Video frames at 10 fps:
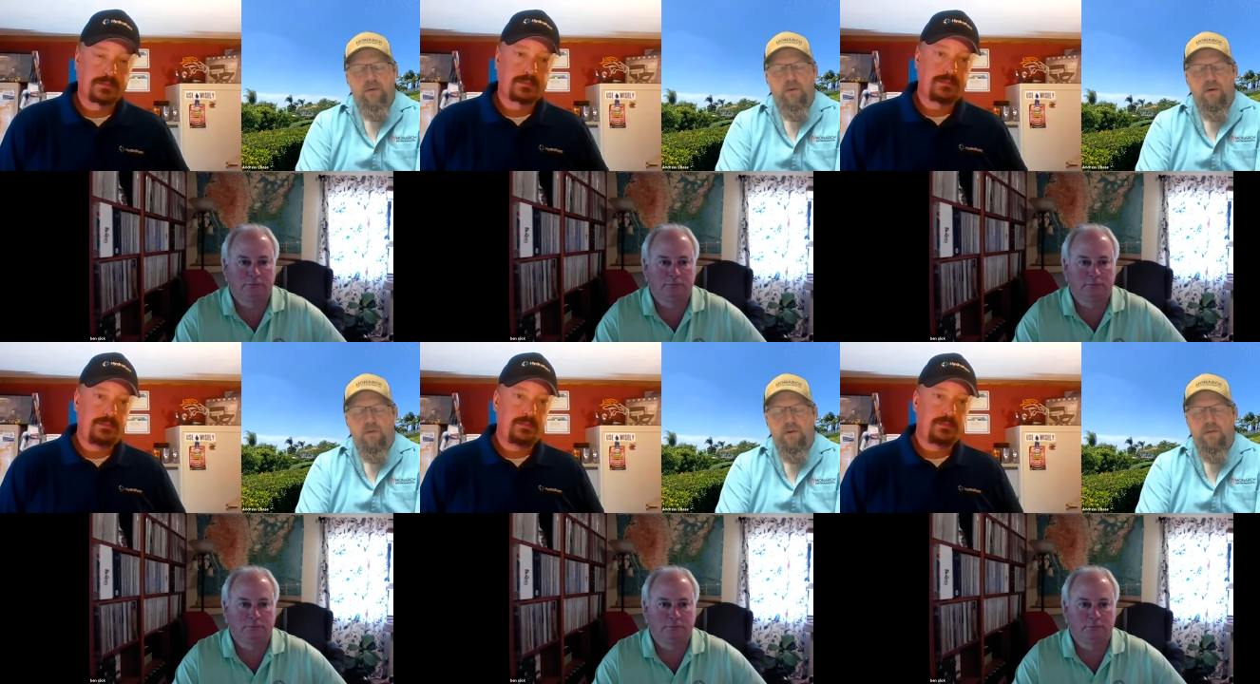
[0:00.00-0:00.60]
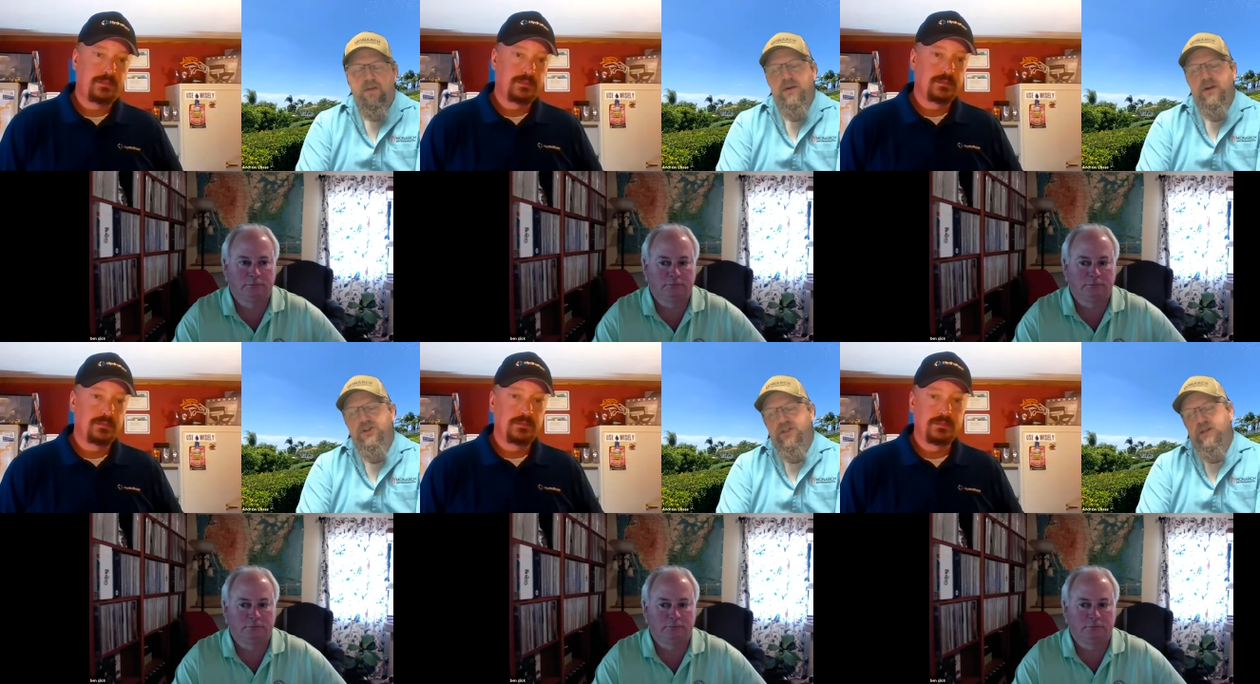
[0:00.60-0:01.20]
Speaker 1: work with,
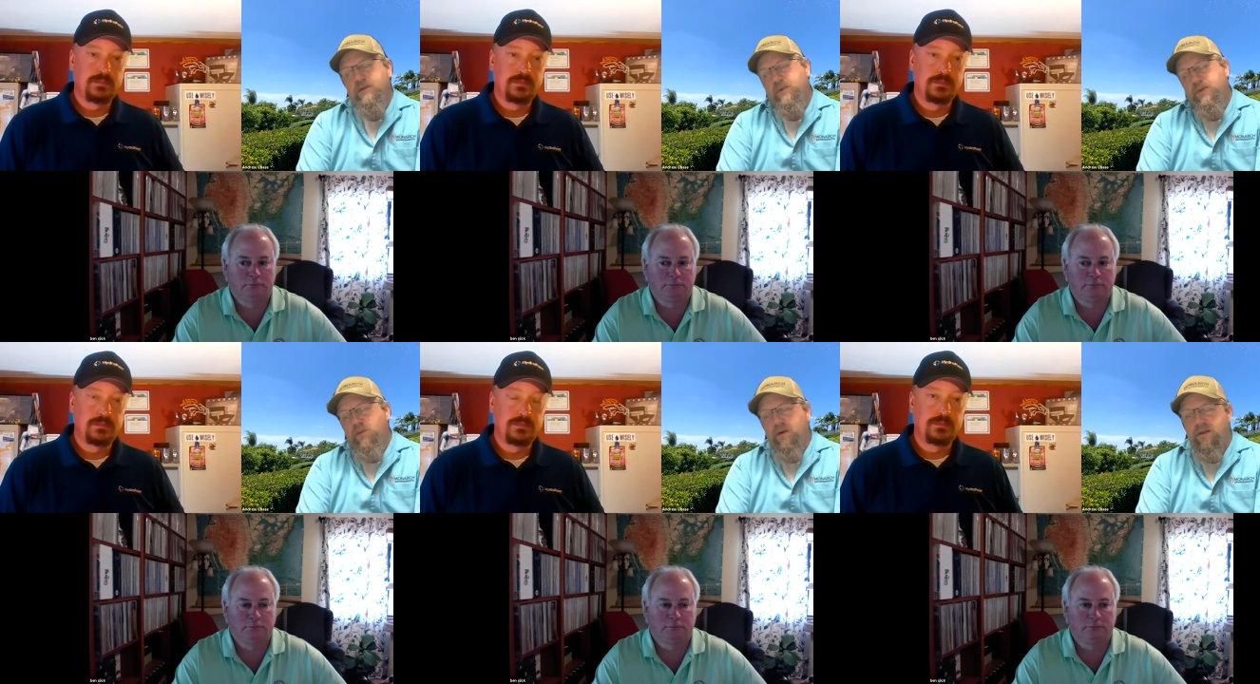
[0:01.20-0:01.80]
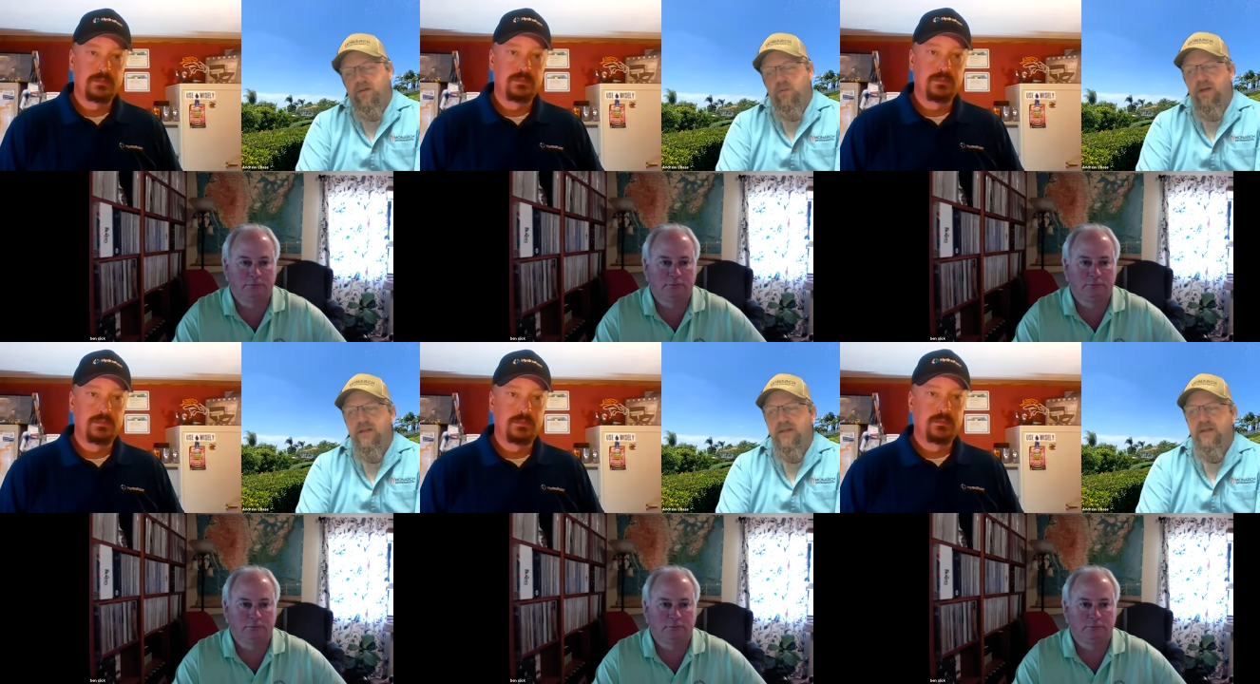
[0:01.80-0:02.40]
especially with the one that's
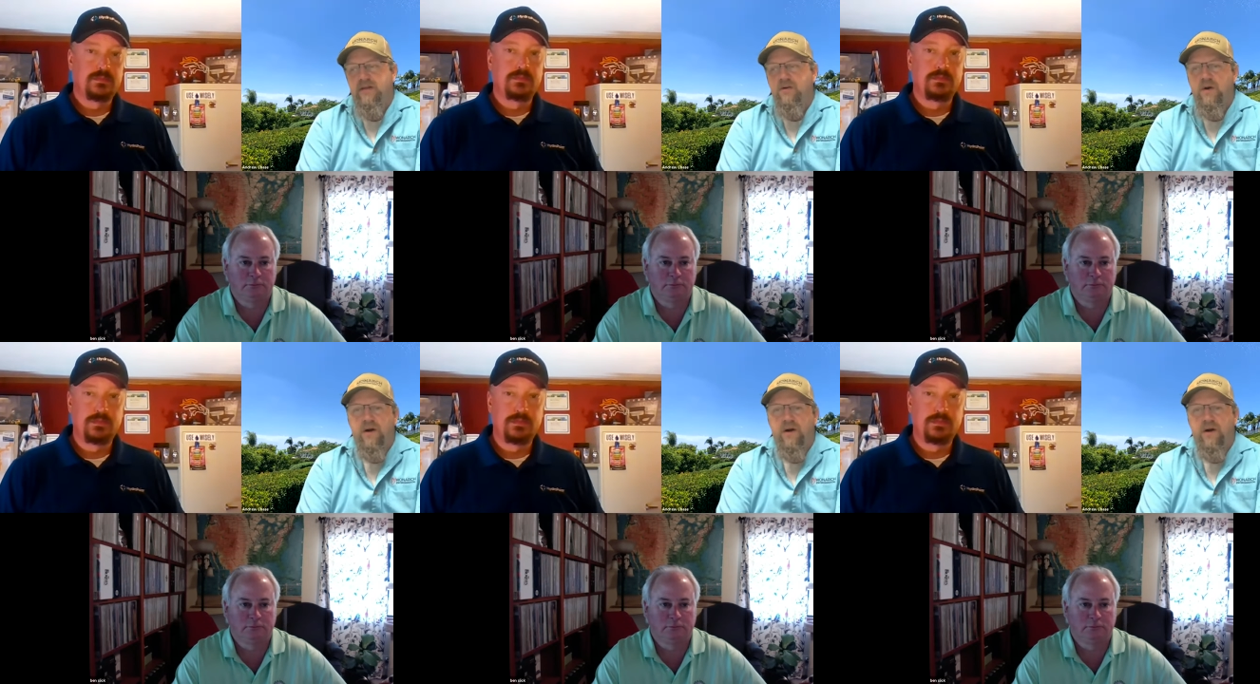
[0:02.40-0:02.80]
weekly, they'll go